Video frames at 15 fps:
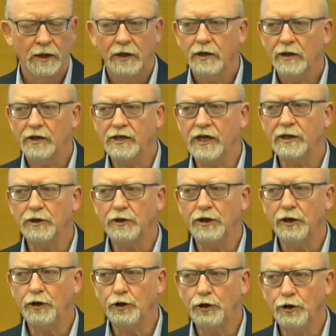There's actually a
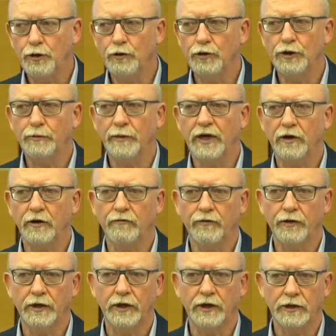huge amount of
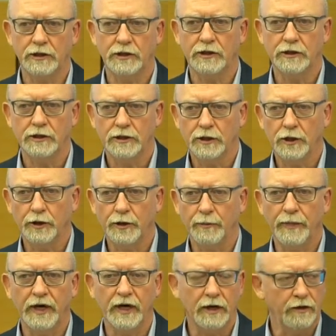reluctance on the
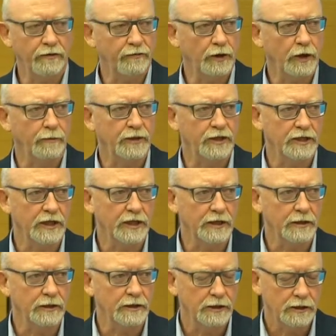part of
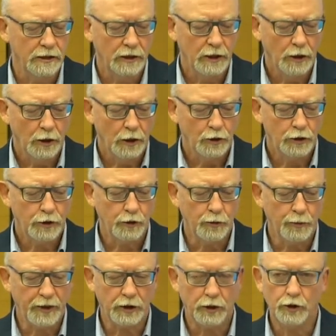domiciles to
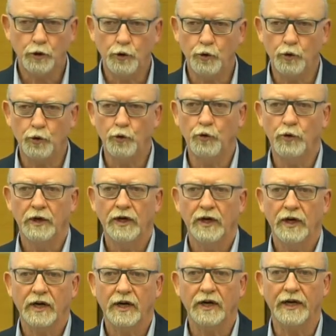be too
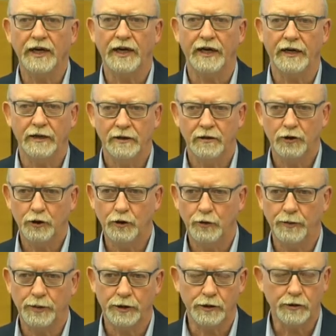clear, too
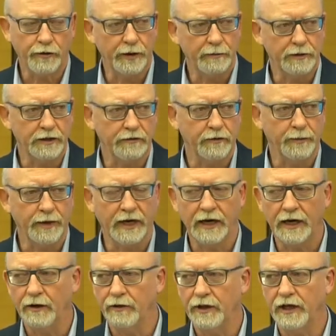prescriptive about
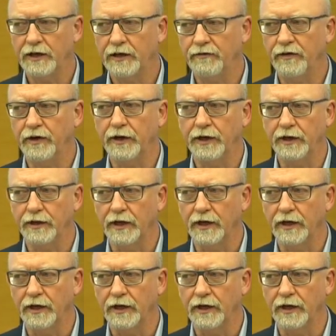how they're defining